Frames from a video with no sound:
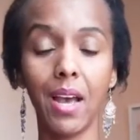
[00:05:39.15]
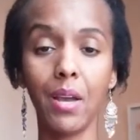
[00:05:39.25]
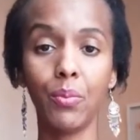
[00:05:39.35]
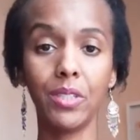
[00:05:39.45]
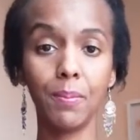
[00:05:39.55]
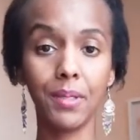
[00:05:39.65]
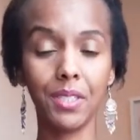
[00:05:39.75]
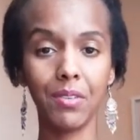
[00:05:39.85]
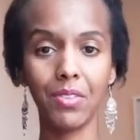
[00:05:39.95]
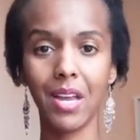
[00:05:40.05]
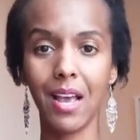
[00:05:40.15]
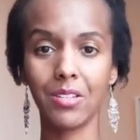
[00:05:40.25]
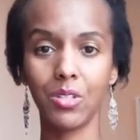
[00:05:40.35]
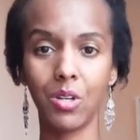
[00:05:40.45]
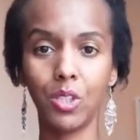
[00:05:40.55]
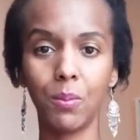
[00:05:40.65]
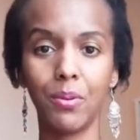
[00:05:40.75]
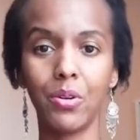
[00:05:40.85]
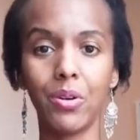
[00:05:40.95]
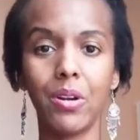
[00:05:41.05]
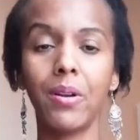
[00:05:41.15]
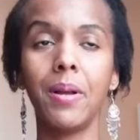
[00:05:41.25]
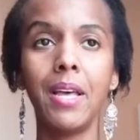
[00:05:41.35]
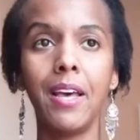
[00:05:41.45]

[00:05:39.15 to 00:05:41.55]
I really believe that as an entrepreneur,